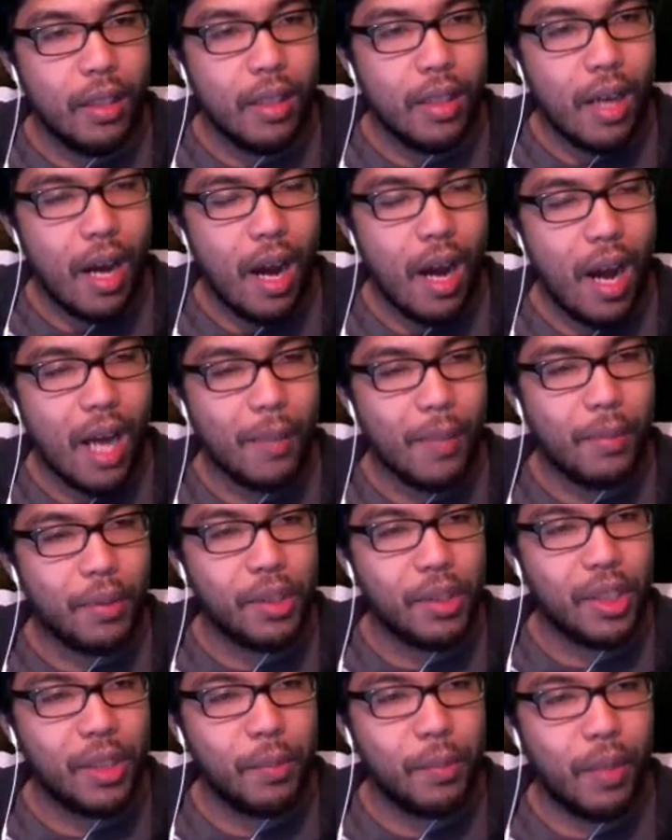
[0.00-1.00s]
Hyper
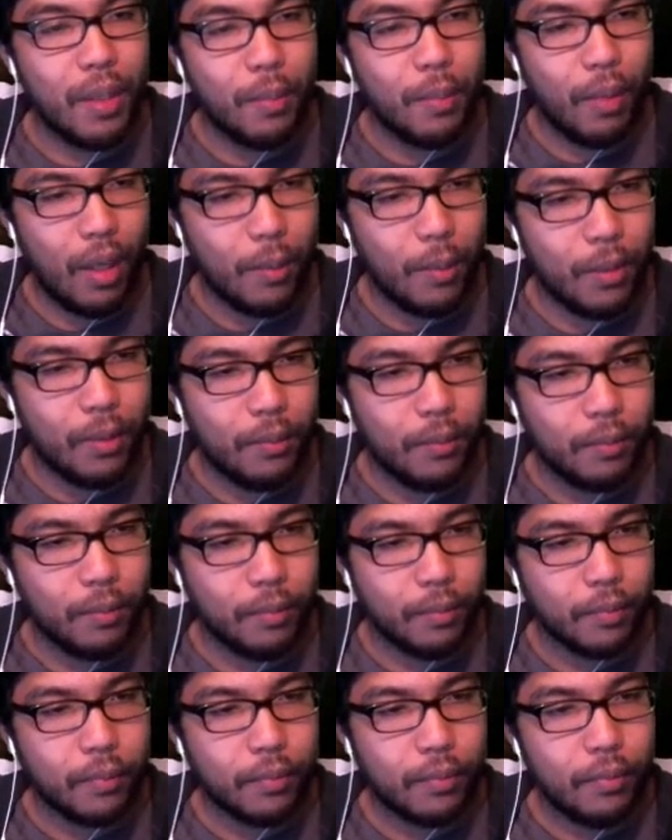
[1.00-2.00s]
Spud Bomber.
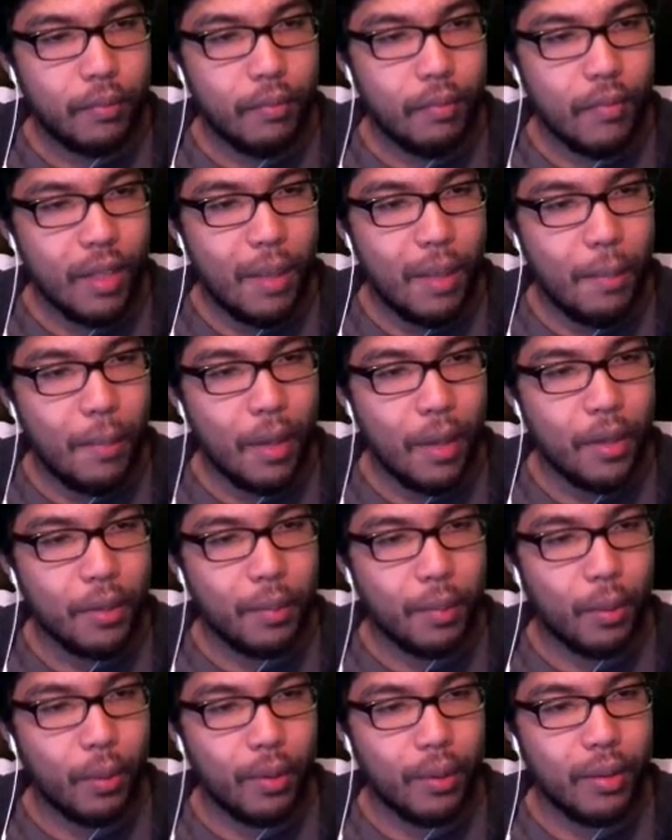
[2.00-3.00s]

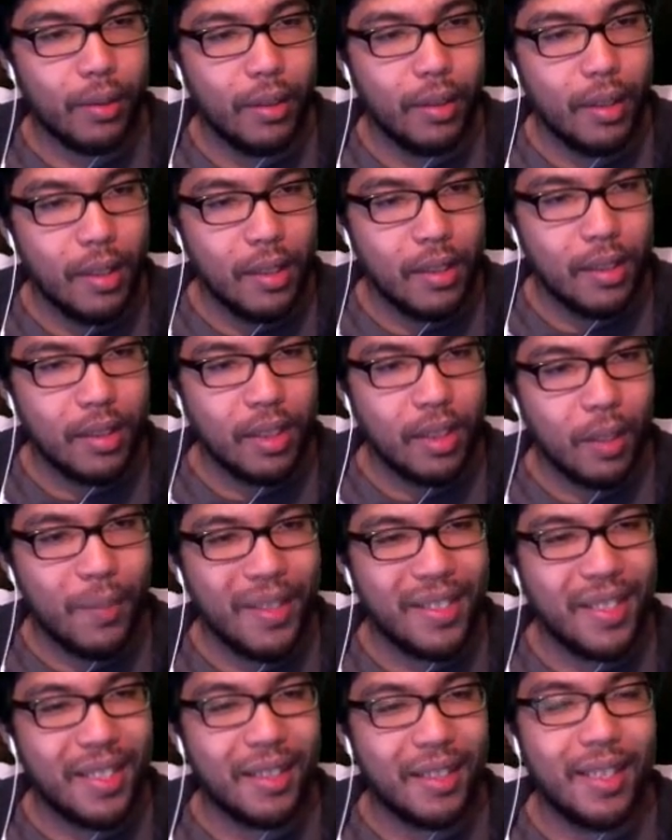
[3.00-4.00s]
Motherboard
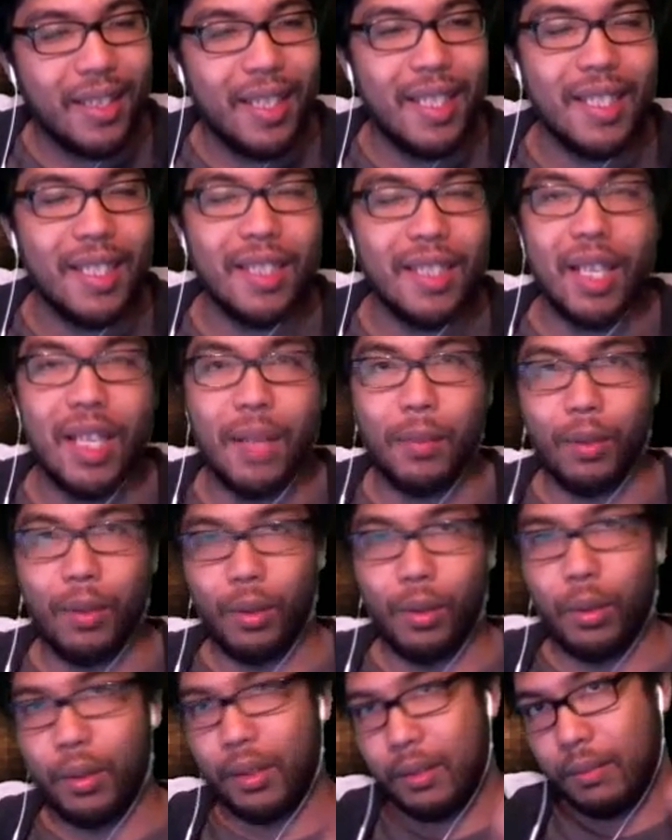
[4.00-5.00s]
summons the
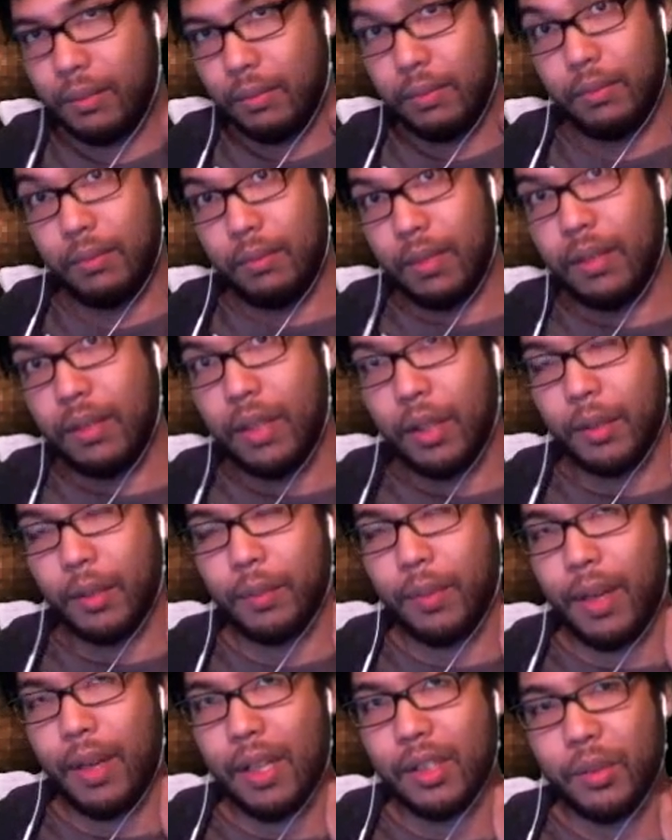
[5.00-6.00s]
Cyberlord. Another
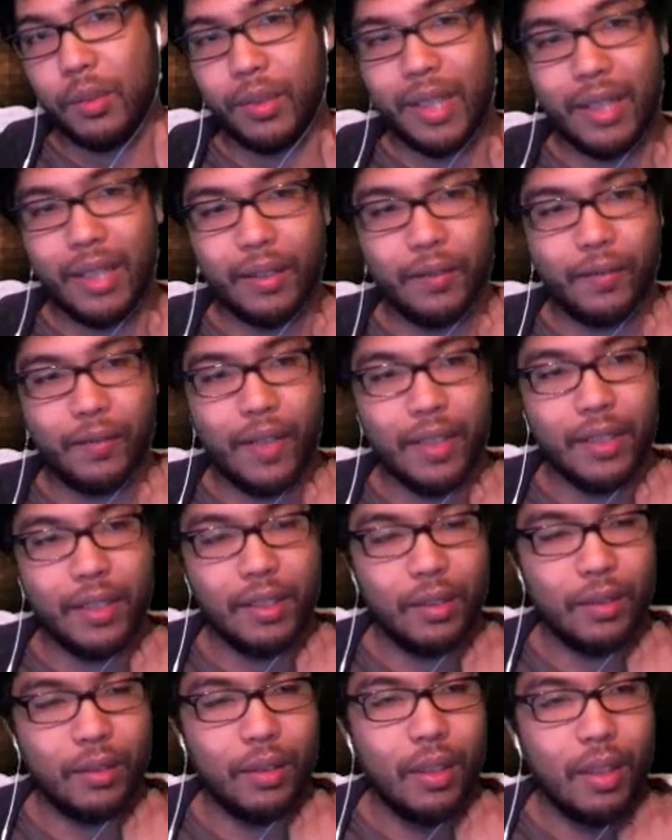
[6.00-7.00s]
boss we're gonna have to fight
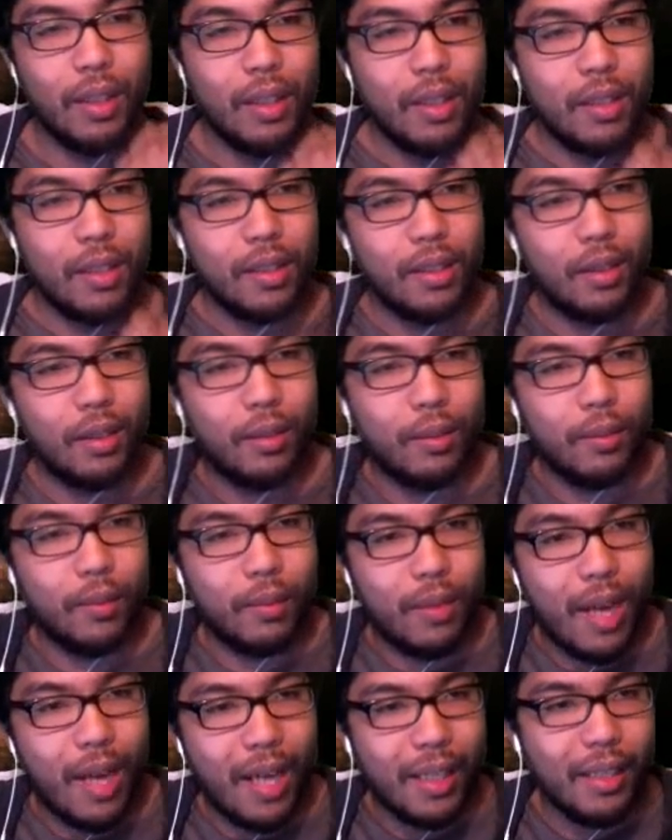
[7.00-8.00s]
soon. So
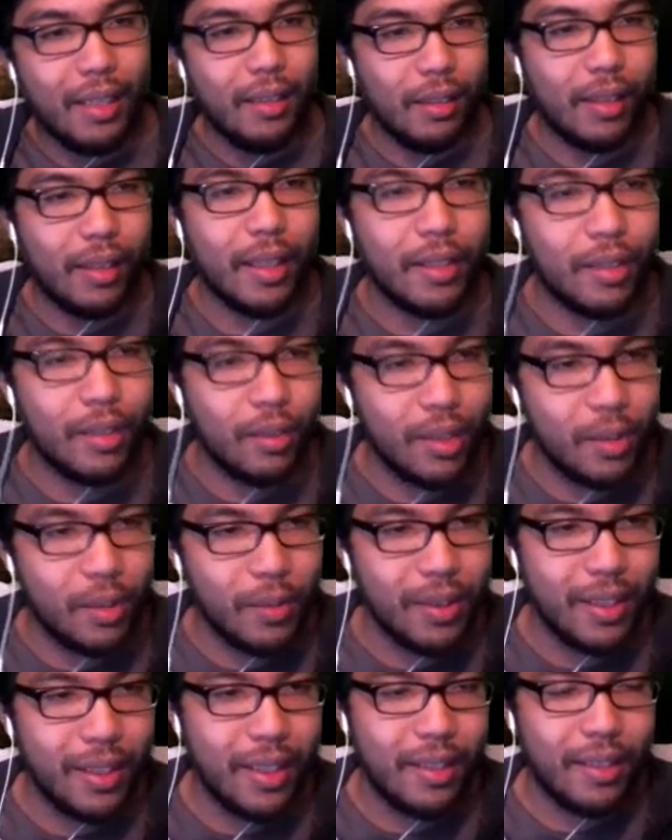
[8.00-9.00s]
I can okay, so this
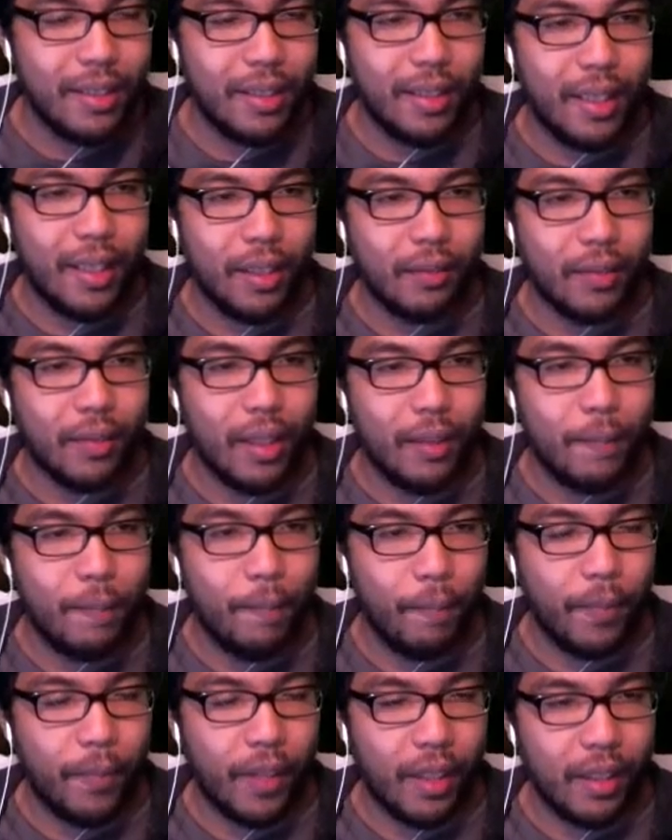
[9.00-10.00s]
one's easy to kill, right?
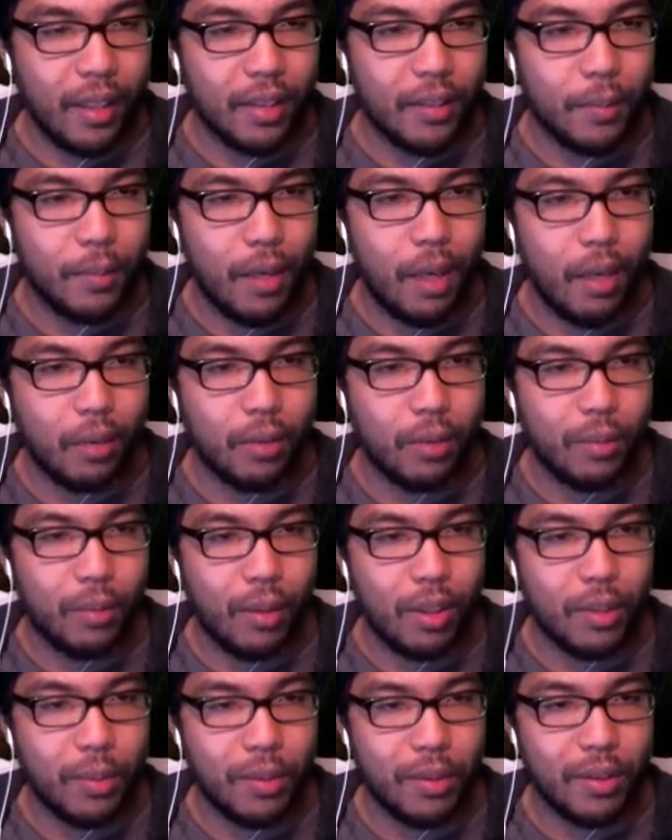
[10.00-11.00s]
Gotta get some hollowed
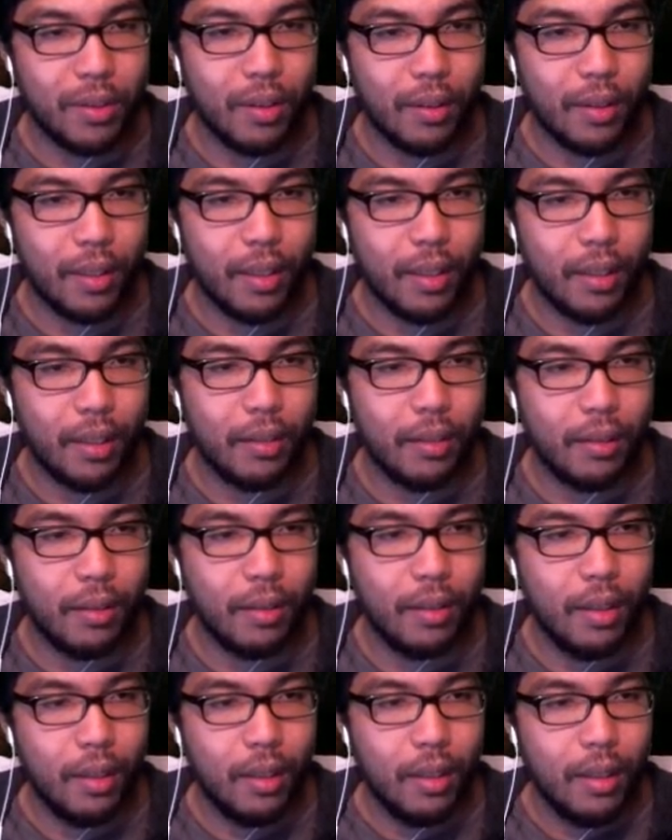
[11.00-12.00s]
bars plus all that.
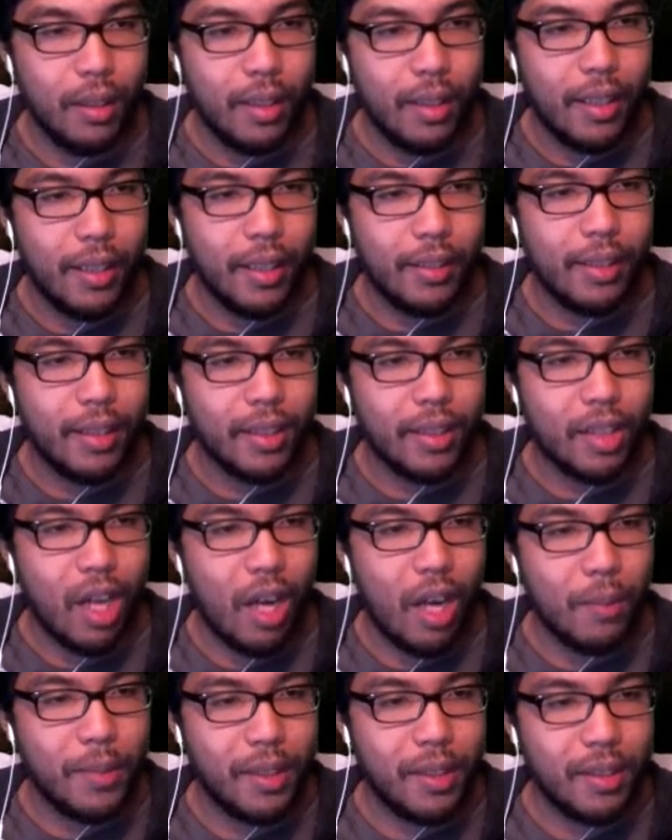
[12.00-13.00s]
And then the
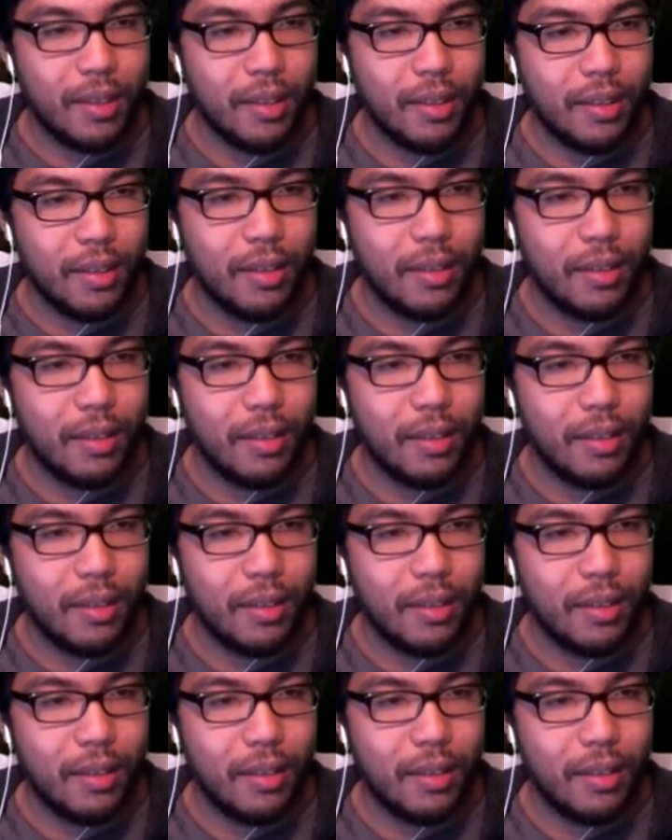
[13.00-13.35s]
Thompson.